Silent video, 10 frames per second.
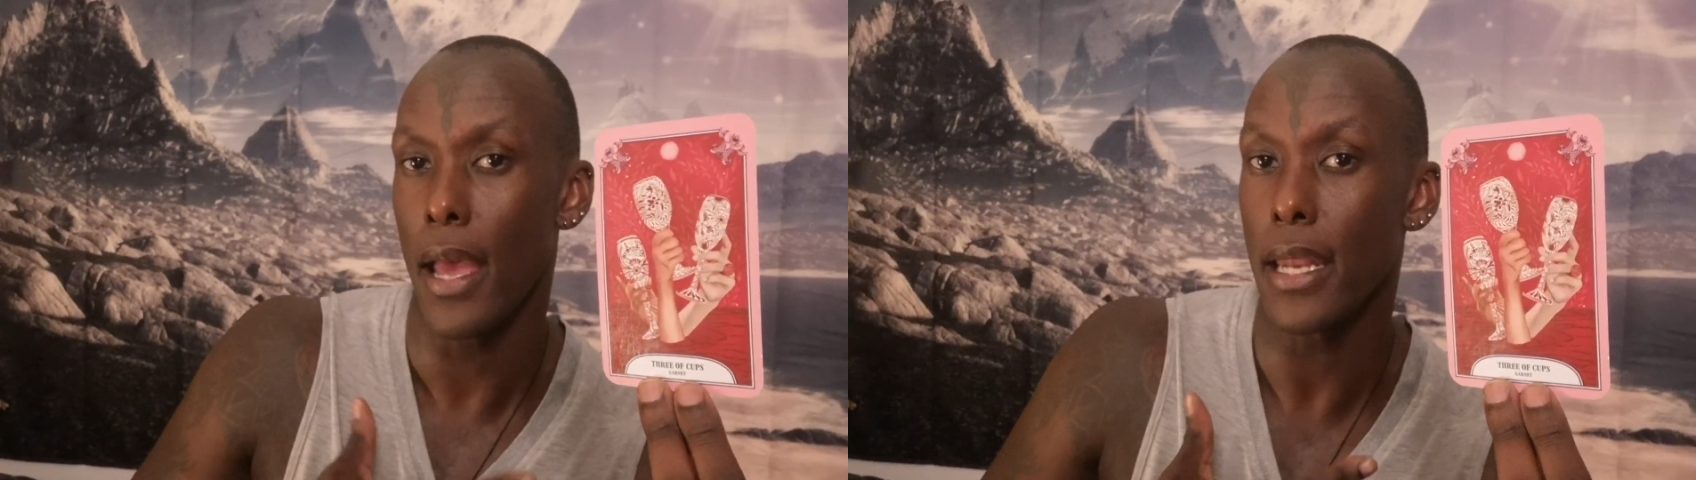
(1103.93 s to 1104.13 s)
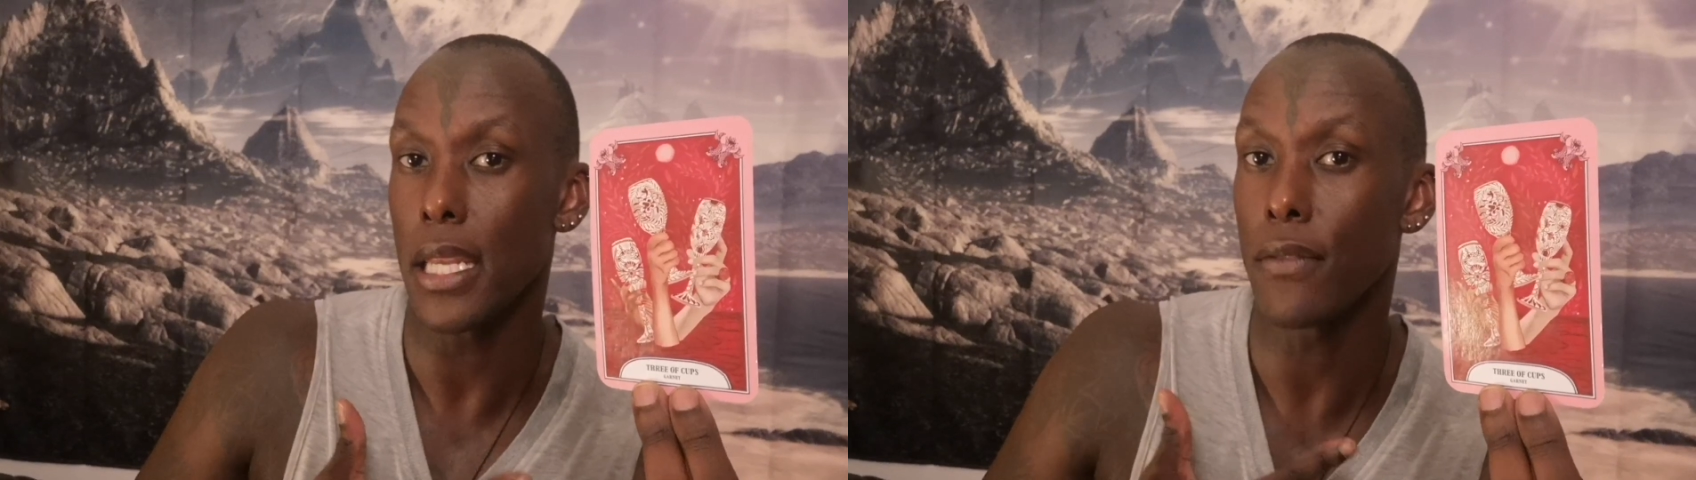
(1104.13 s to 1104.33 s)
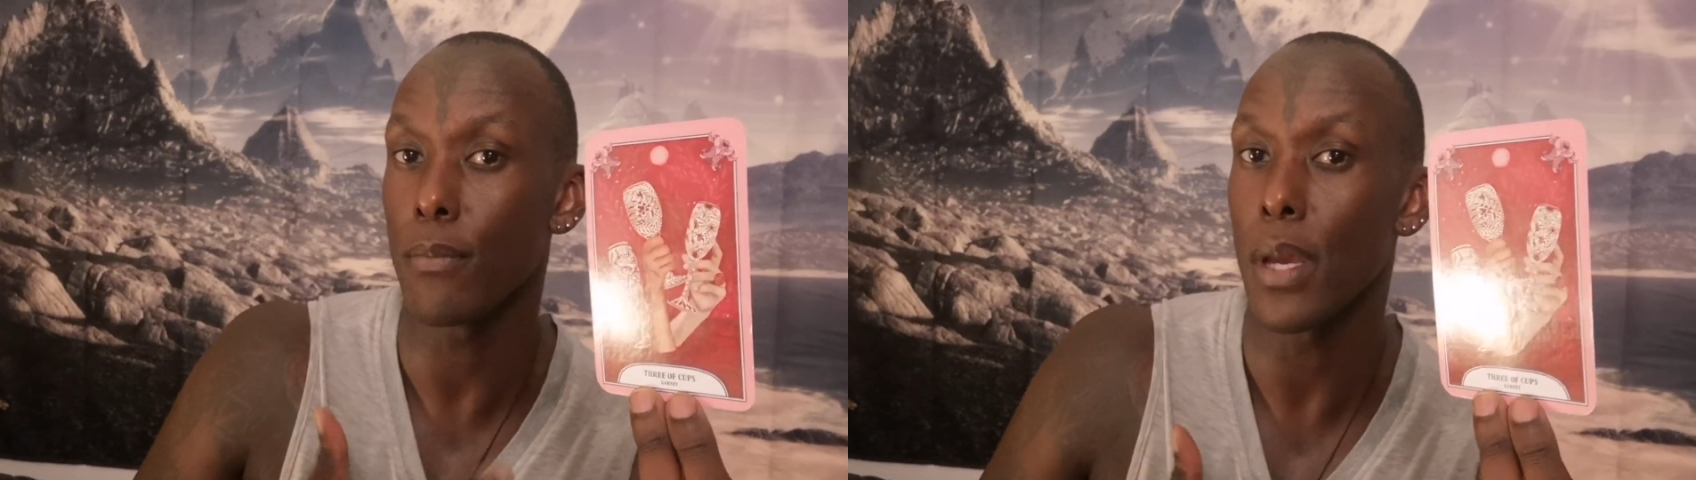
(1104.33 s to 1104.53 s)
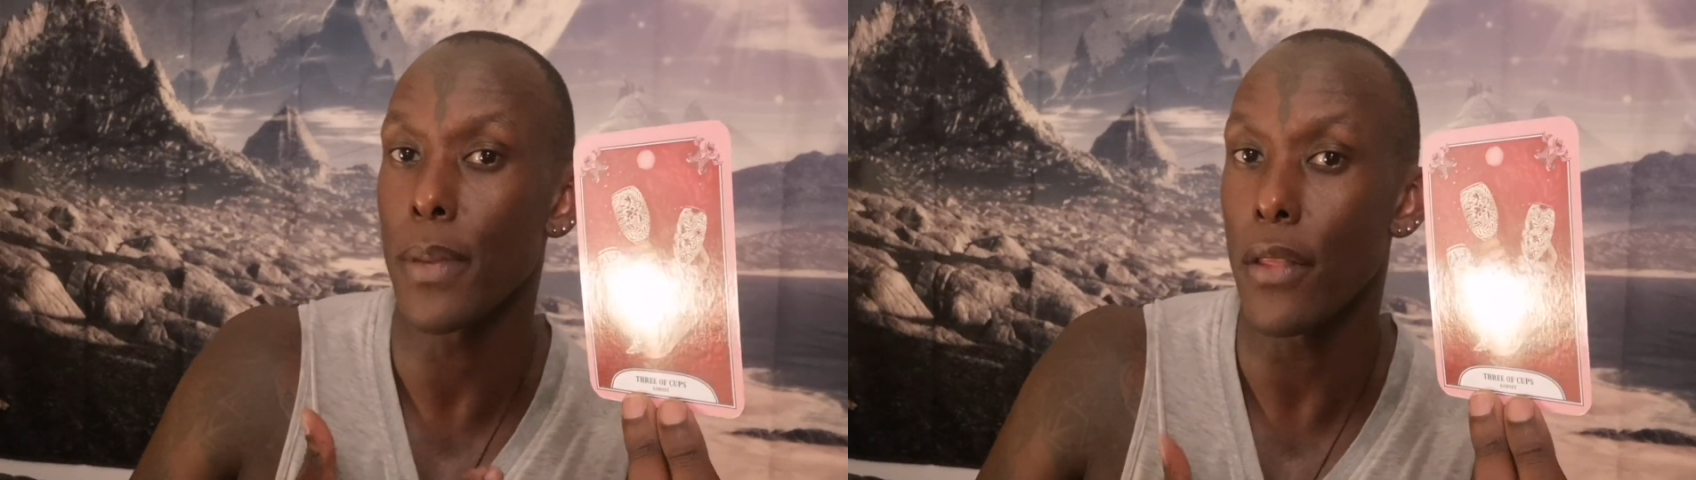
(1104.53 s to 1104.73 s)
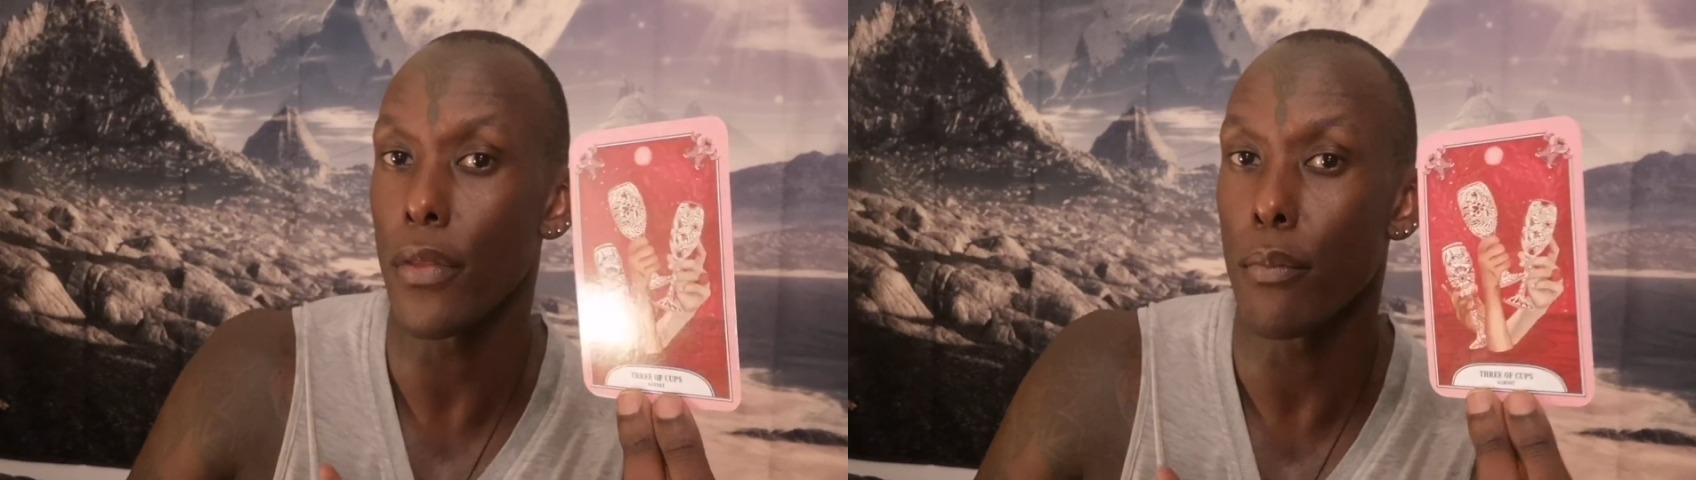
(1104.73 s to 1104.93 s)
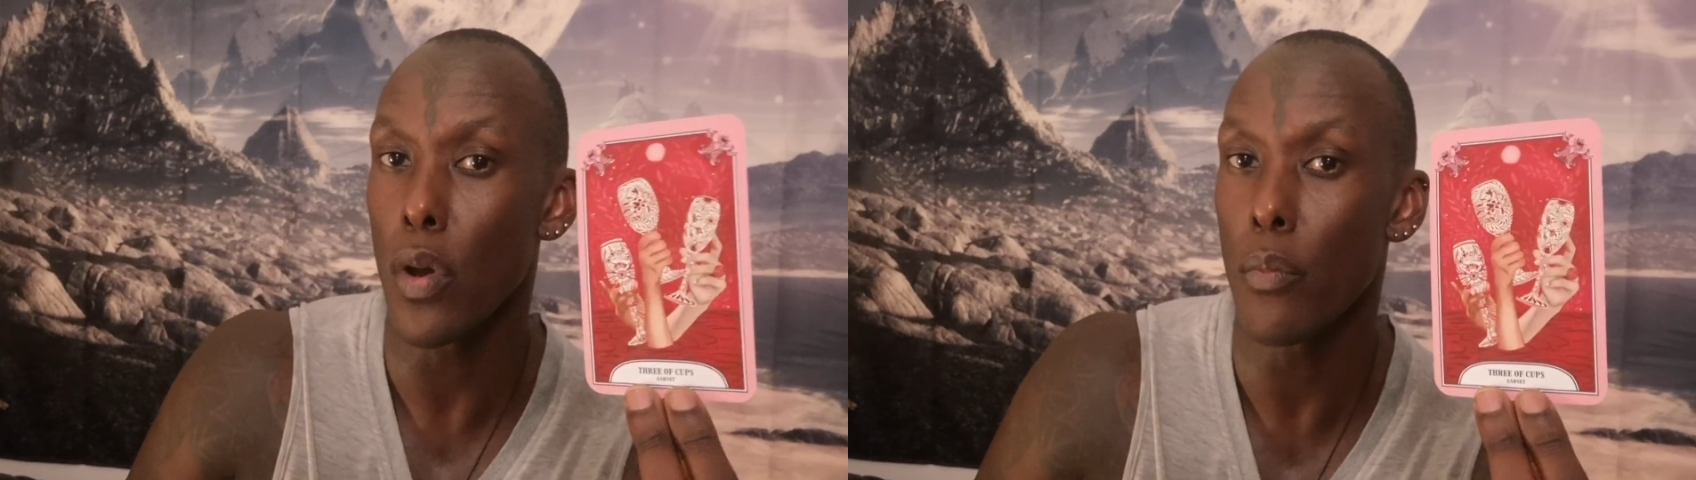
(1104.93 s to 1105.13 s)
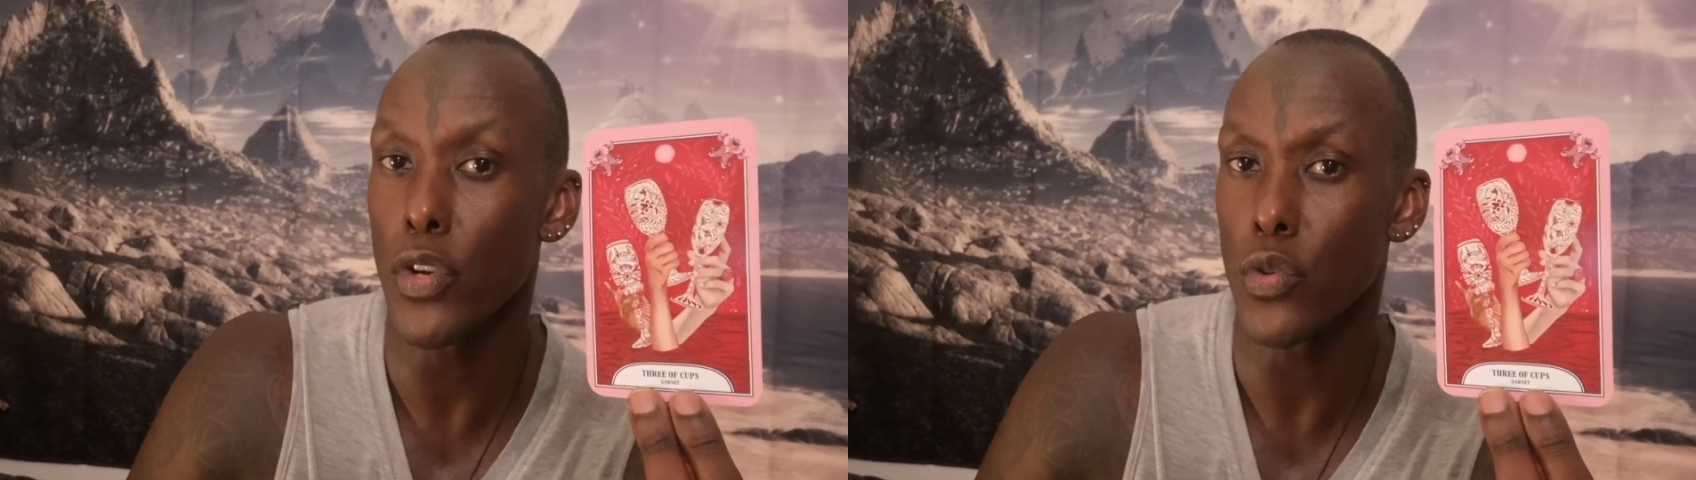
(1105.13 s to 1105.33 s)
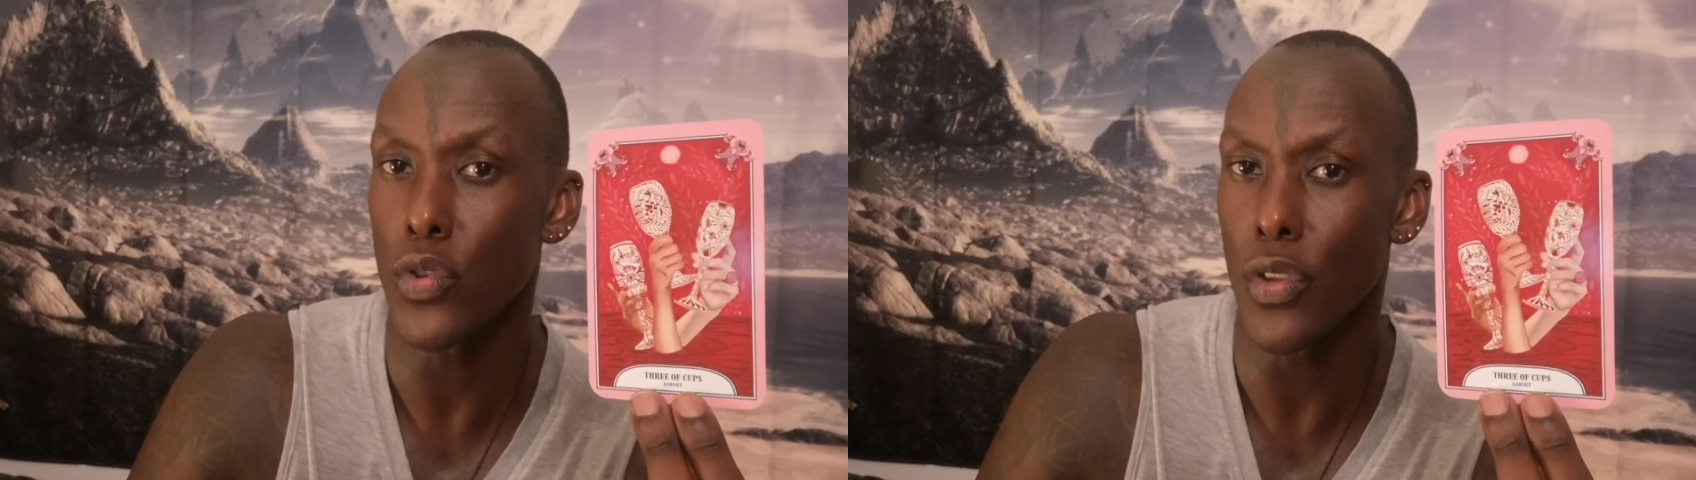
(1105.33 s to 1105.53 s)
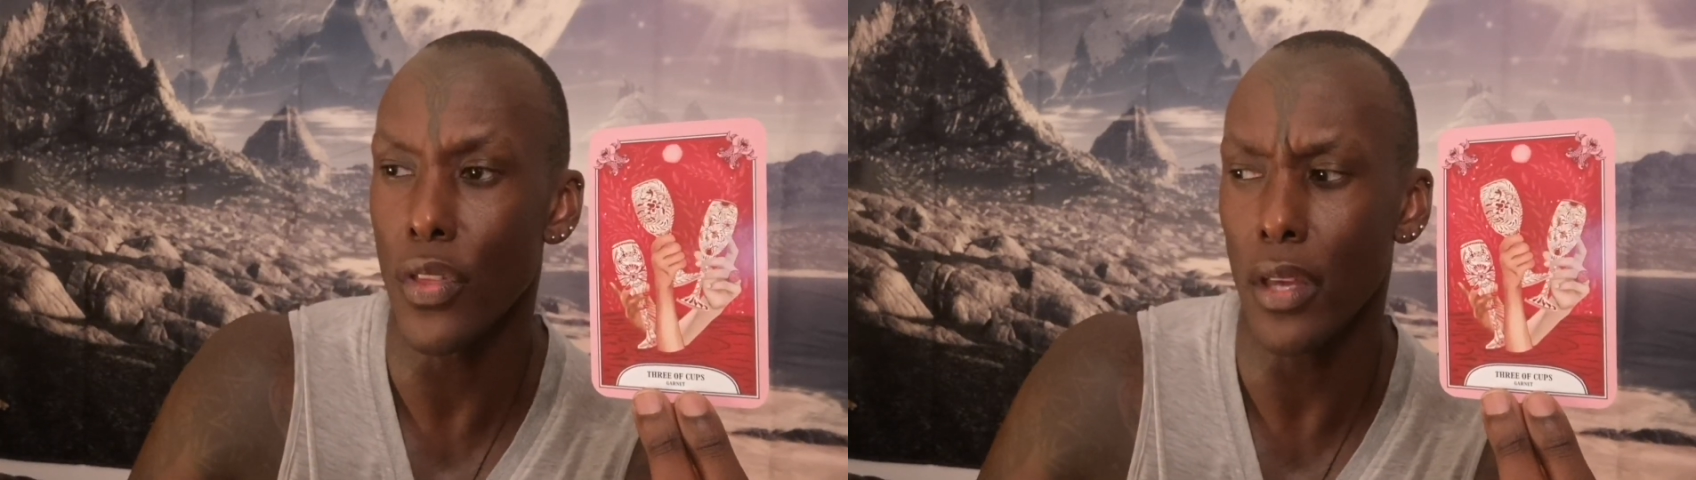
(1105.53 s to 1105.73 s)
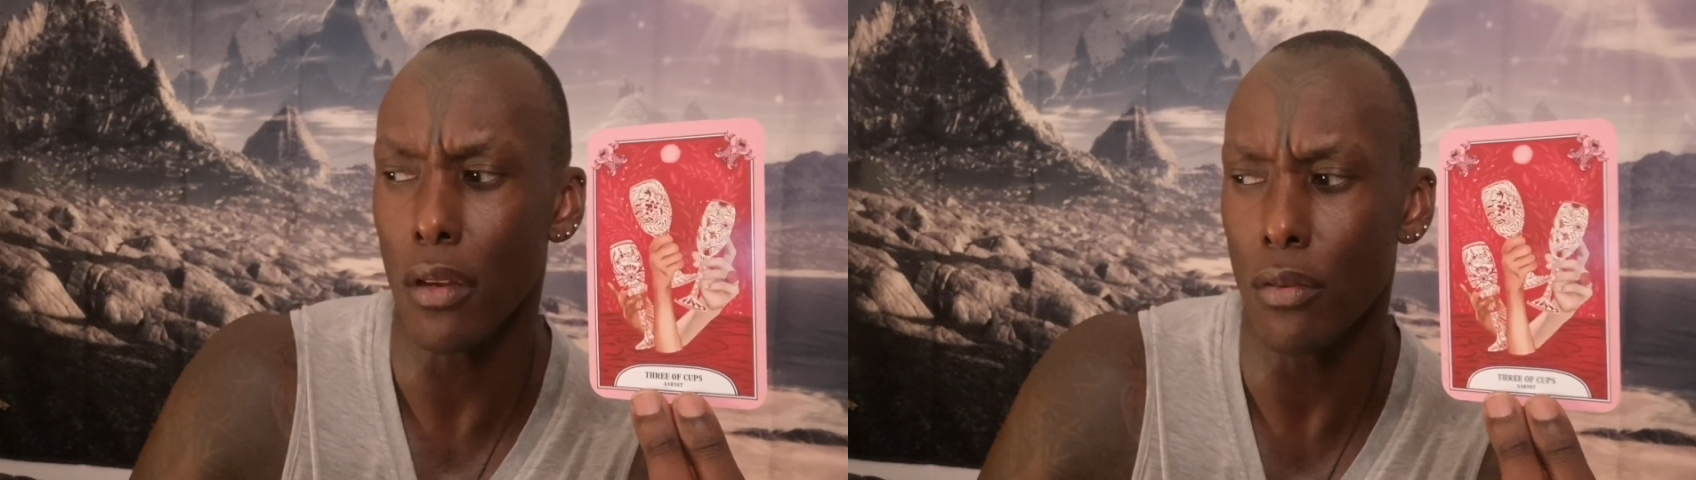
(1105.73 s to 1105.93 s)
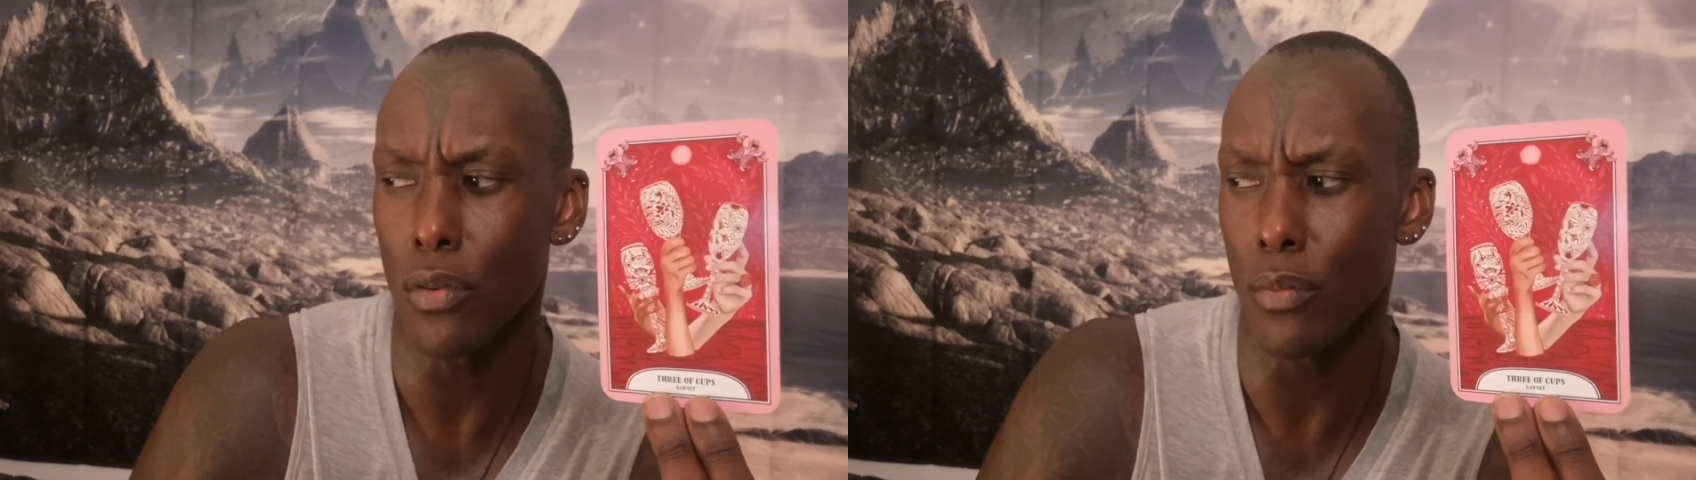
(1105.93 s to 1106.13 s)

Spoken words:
And even maybe in the moment when you're thinking,